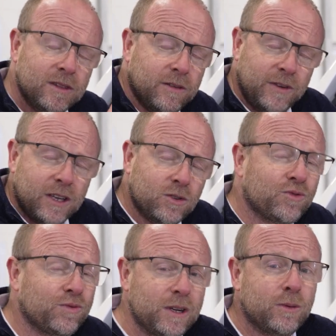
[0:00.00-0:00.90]
The
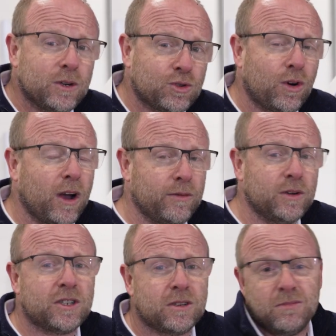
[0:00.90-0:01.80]
vehicle's rear wheel drive,
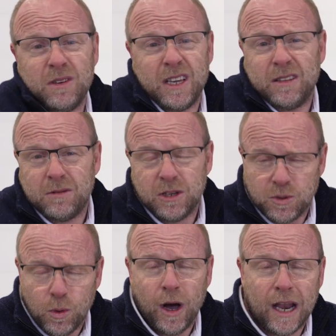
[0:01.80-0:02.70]
which
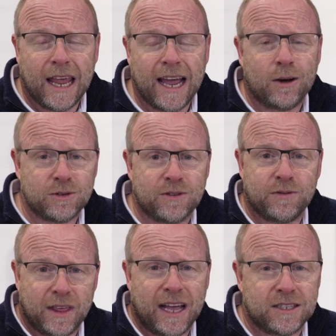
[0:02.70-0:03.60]
is what allows
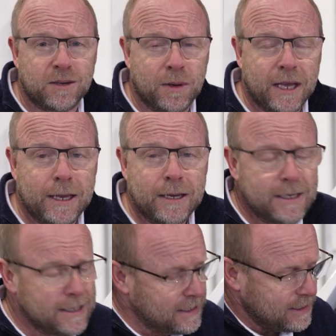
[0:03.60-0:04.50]
for that to be.
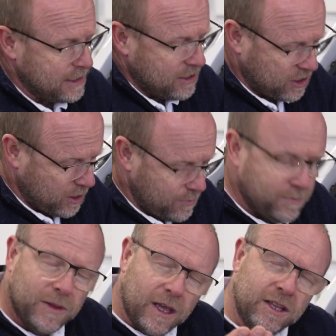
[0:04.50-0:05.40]
So
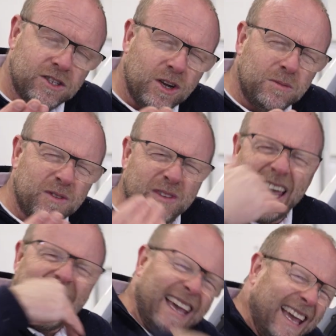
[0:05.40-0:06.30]
in terms of
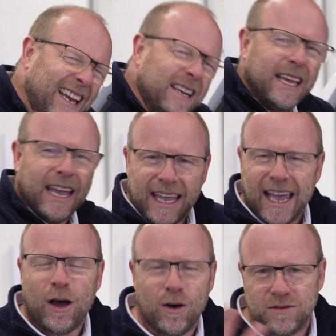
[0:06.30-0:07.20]
getting in and getting
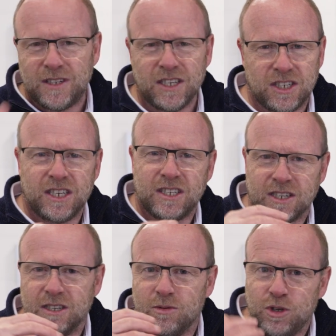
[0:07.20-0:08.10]
out of ditches
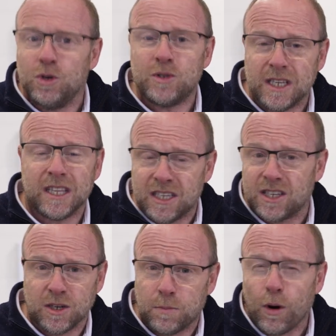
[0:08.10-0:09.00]
and using this
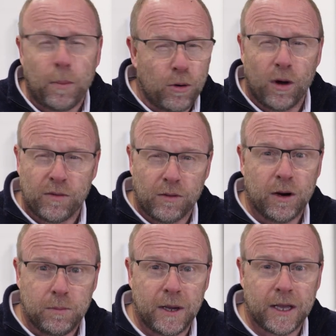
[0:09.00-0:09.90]
as a proper
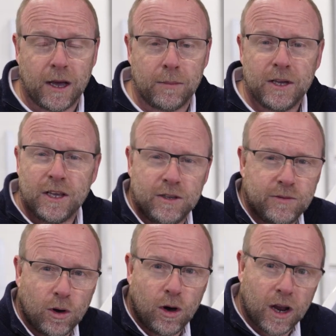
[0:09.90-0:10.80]
off-road pickup,
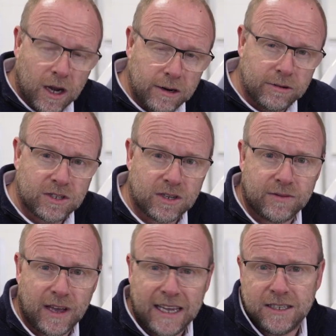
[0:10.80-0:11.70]
you've got a clearance
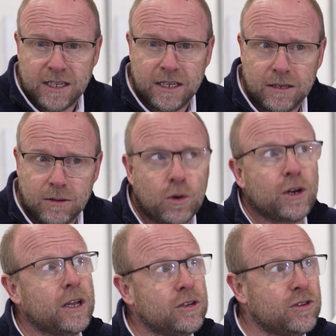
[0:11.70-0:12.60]
of one
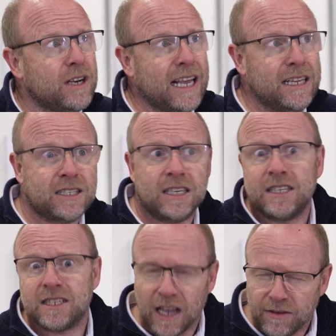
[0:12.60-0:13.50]
hundred
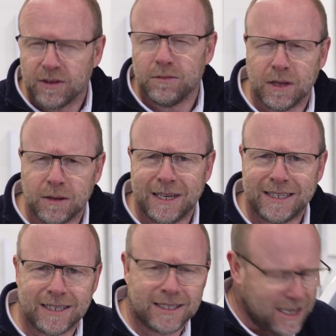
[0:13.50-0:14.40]
eighty-seven
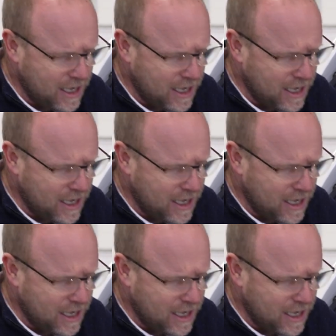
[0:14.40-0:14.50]
millimeters,